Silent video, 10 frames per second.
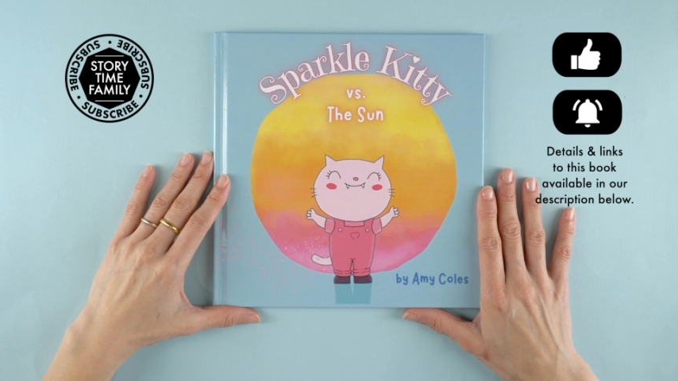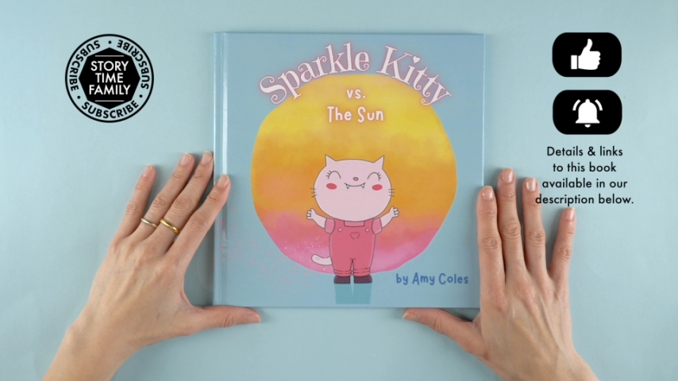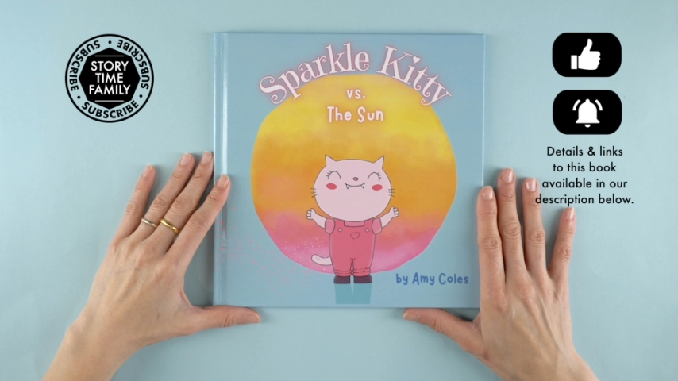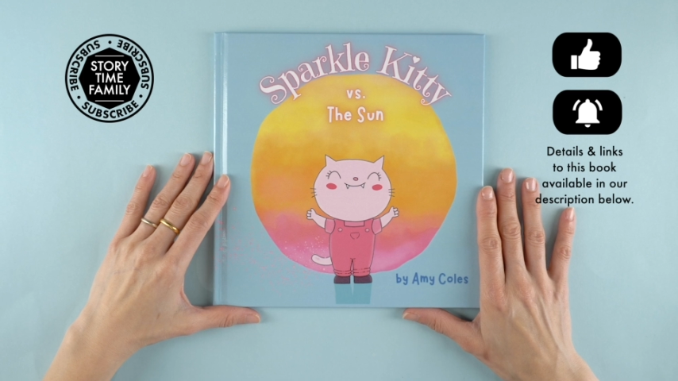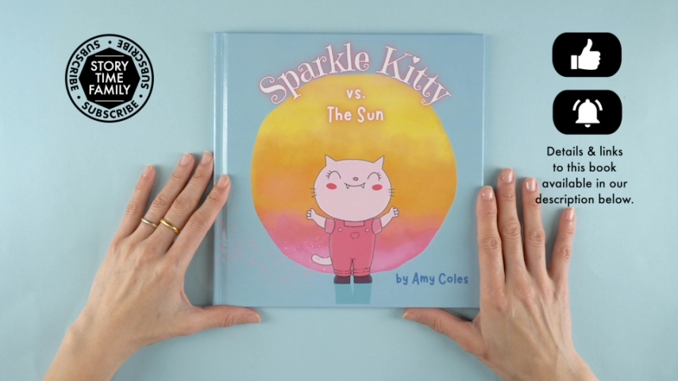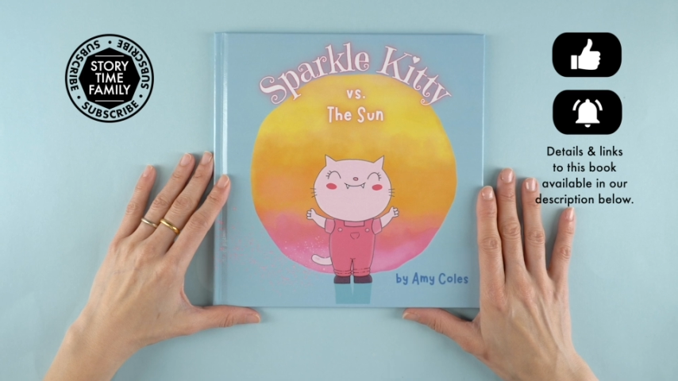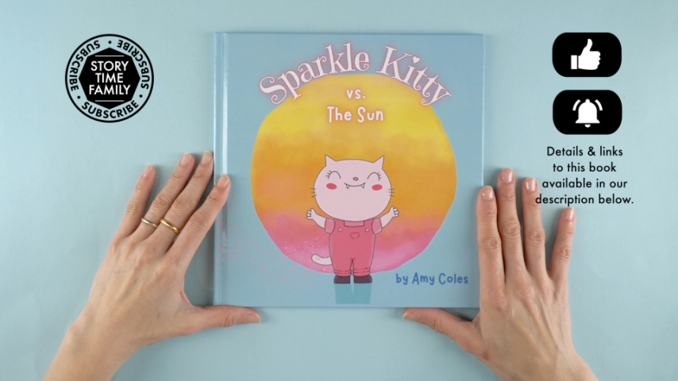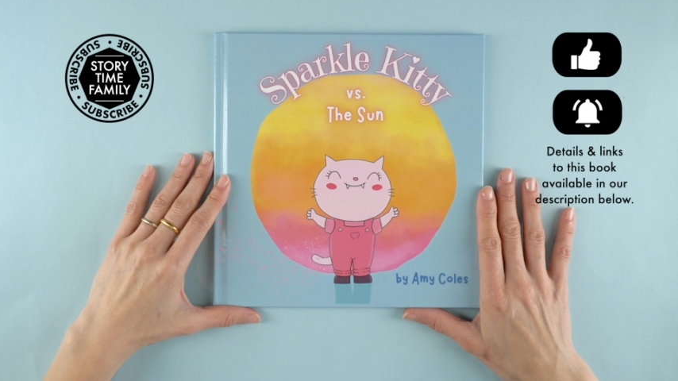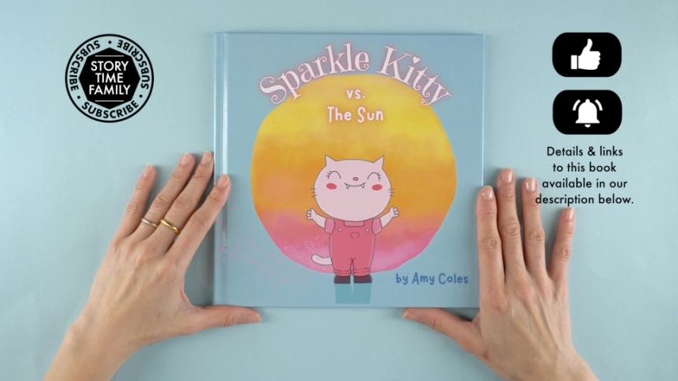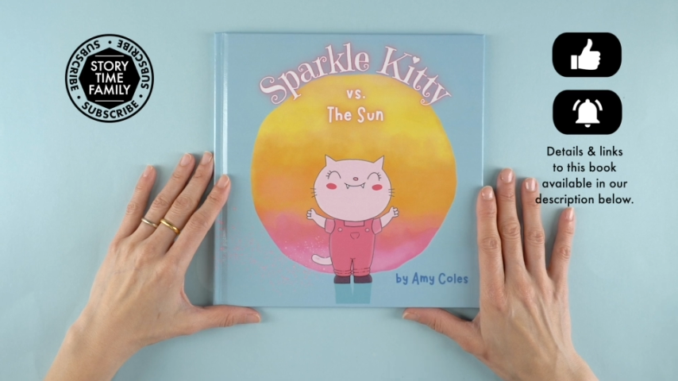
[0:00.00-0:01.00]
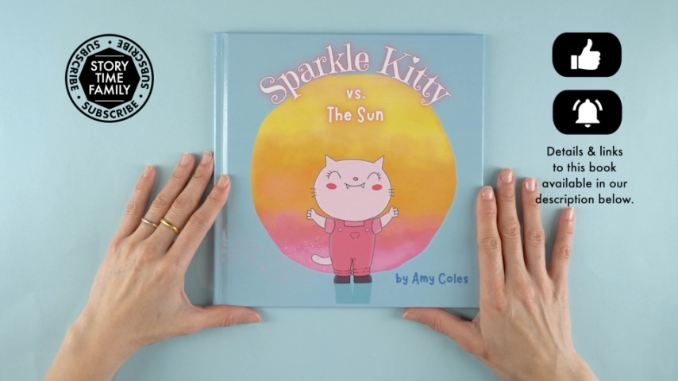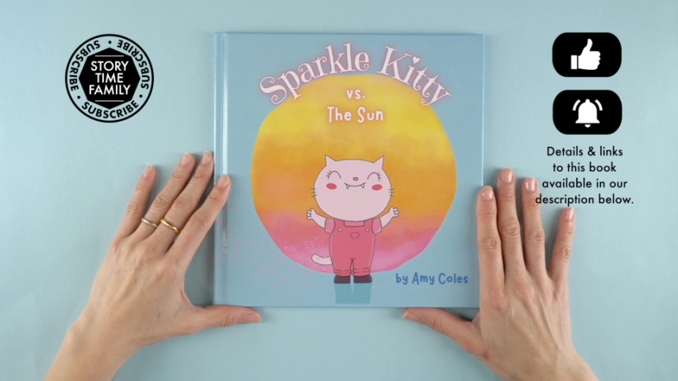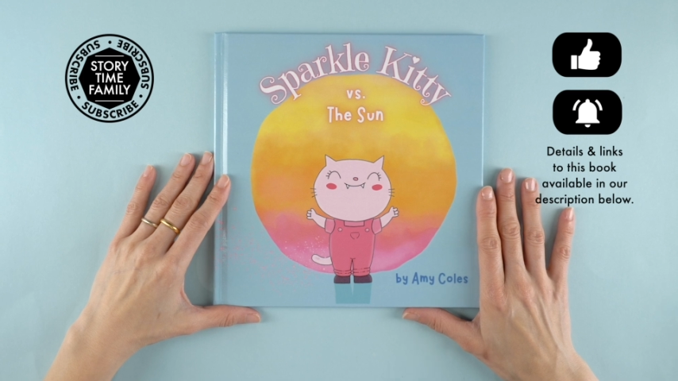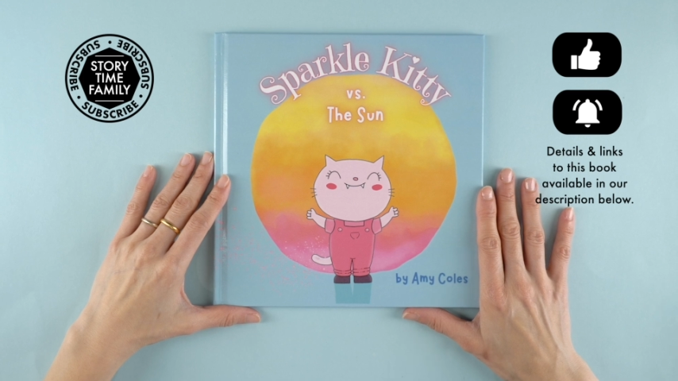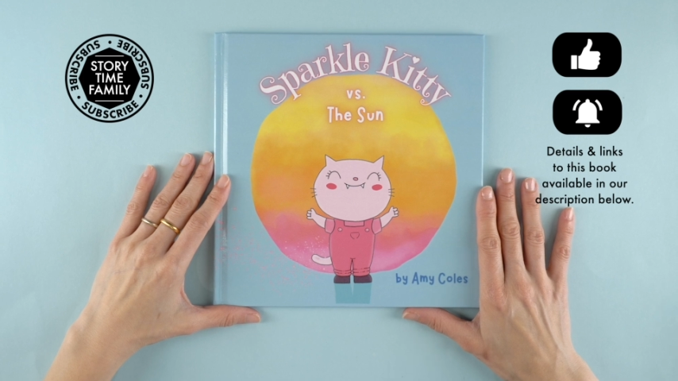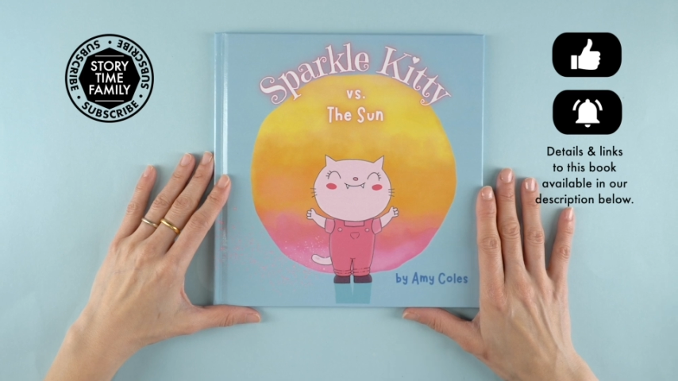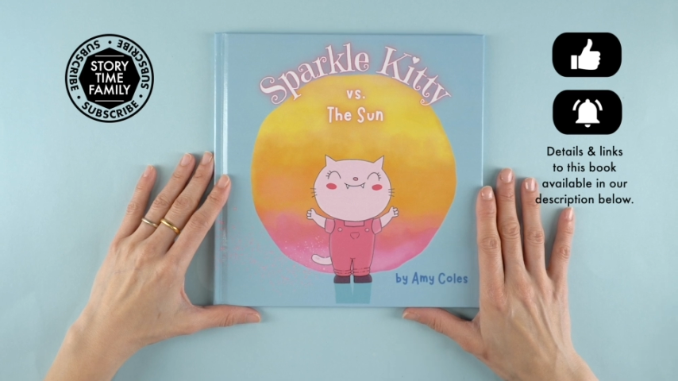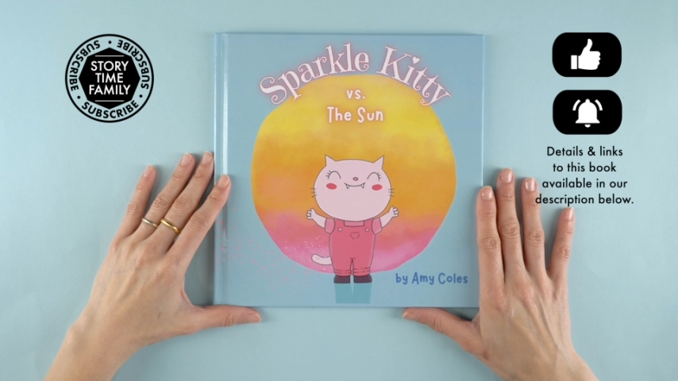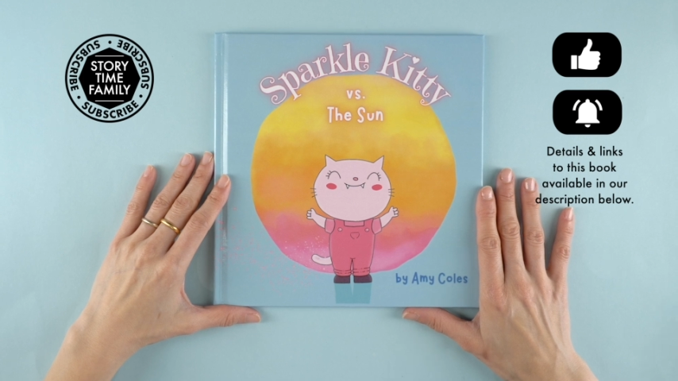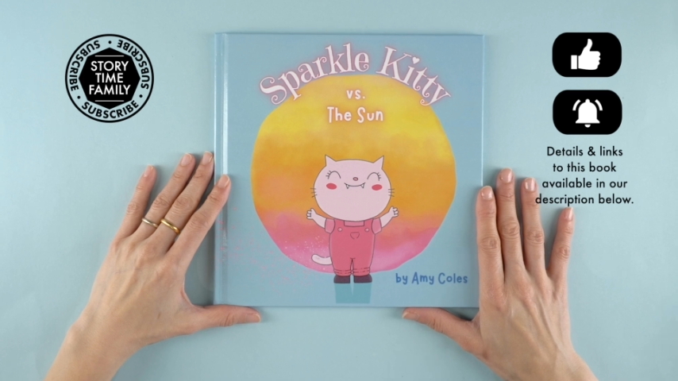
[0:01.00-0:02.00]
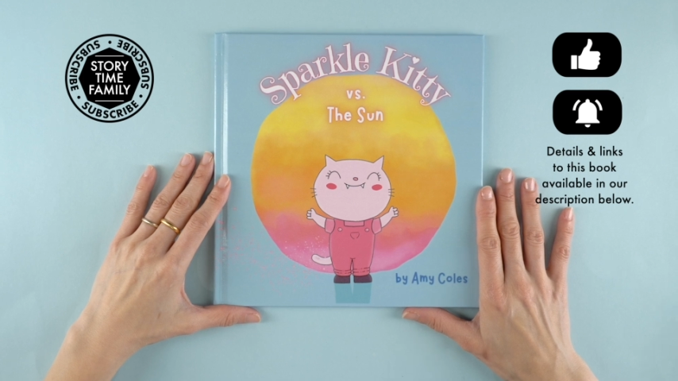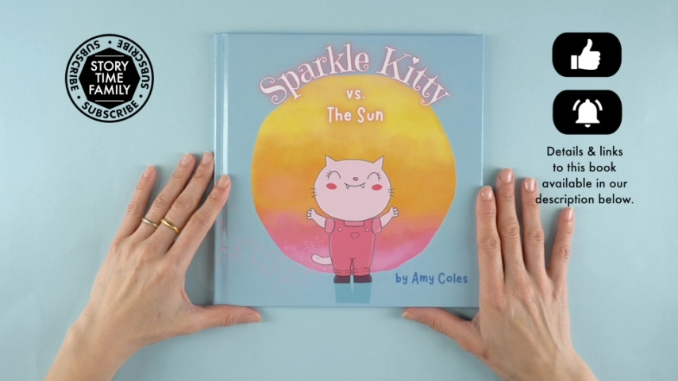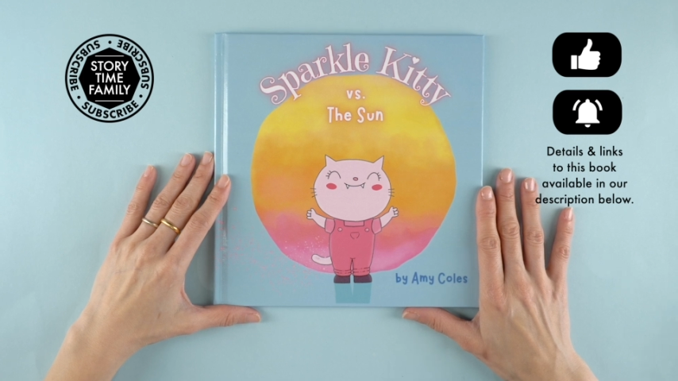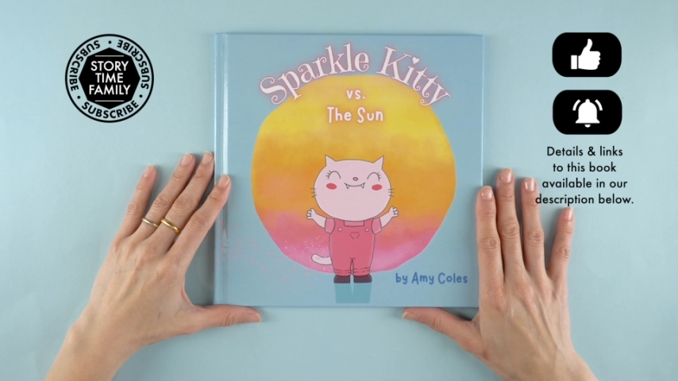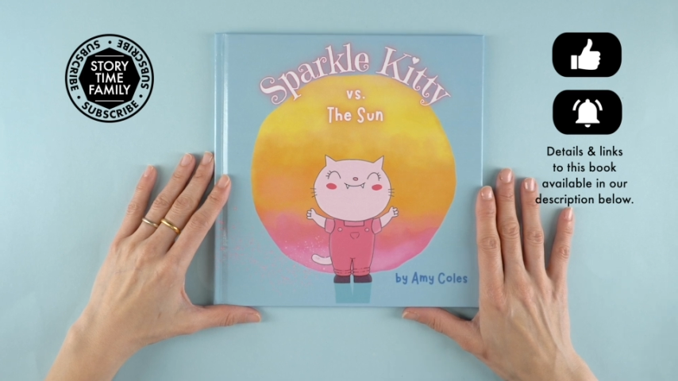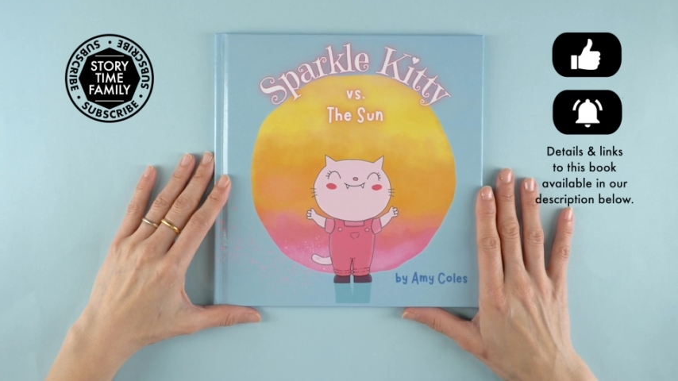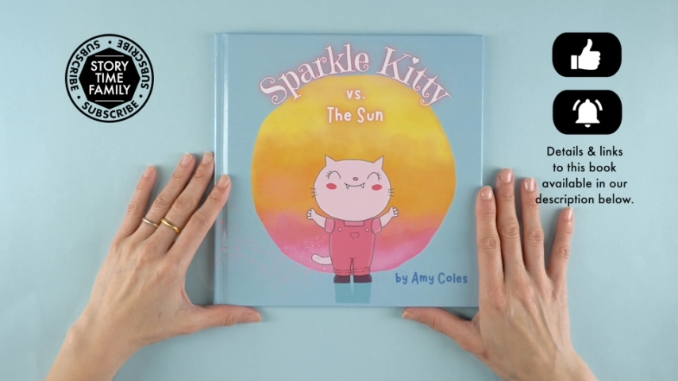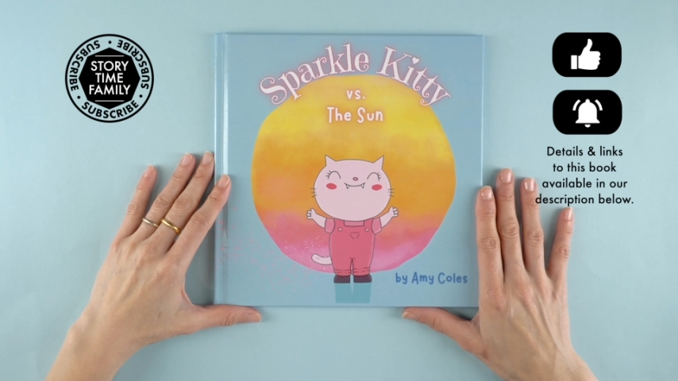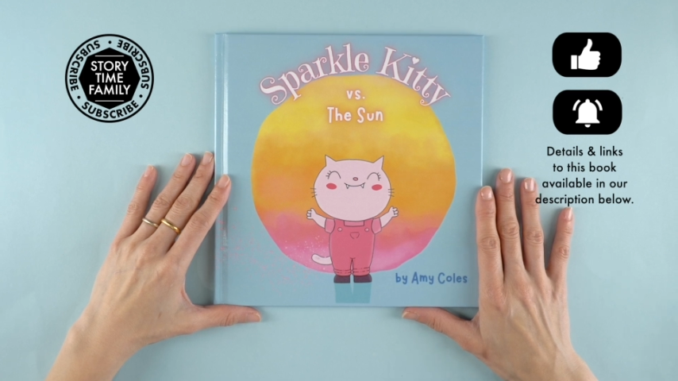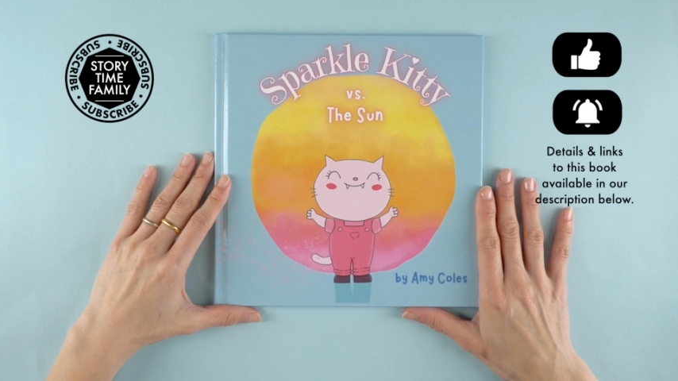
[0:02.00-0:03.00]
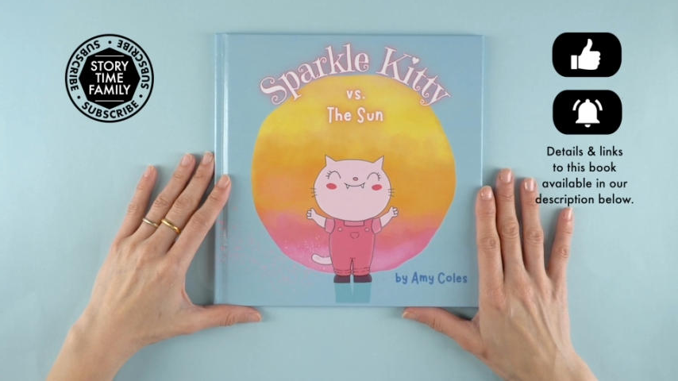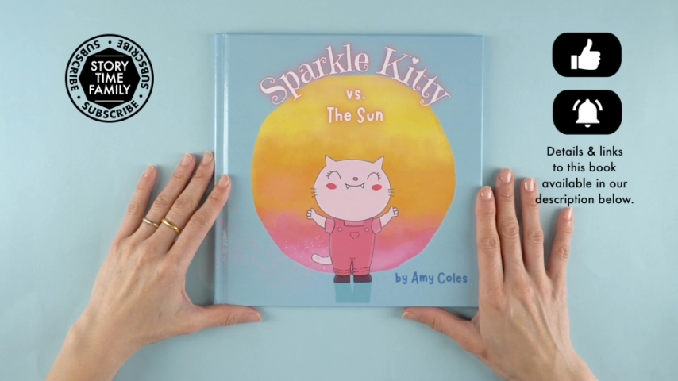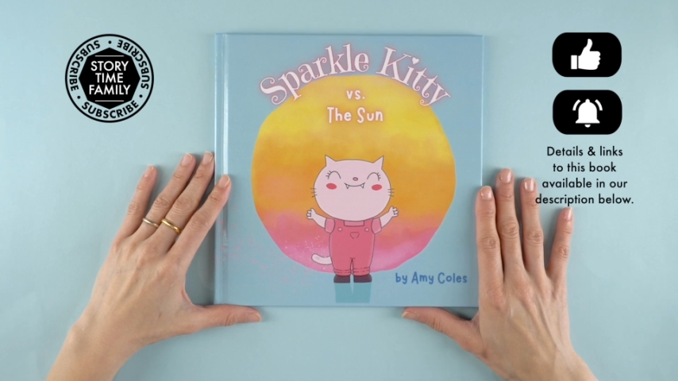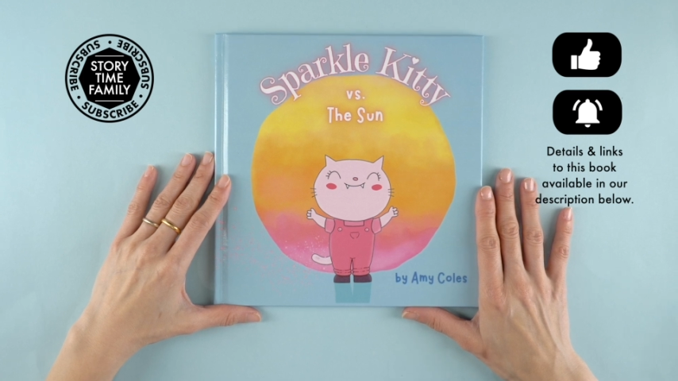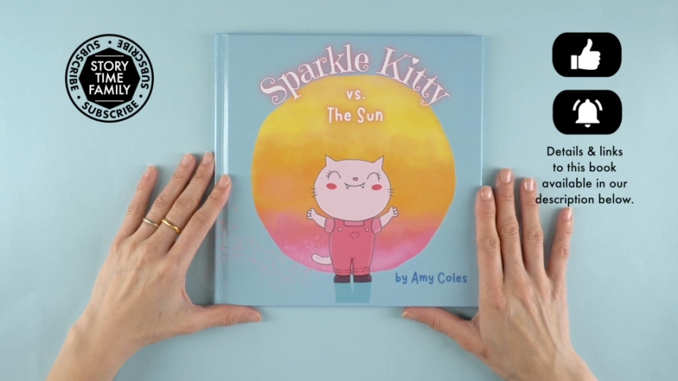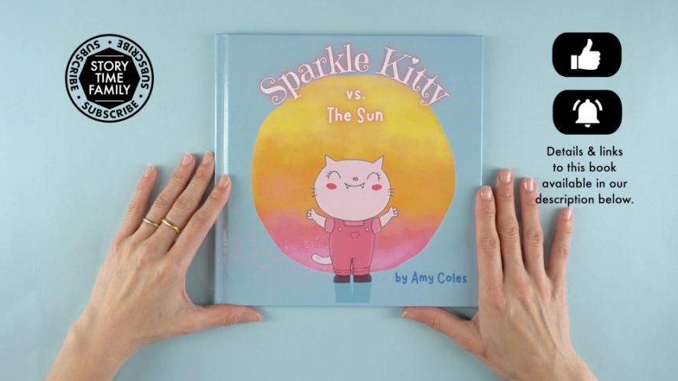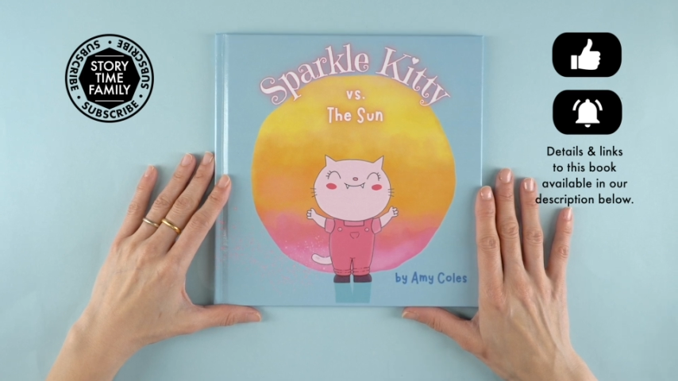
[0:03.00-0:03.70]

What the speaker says: Nobody's mouth can be seen.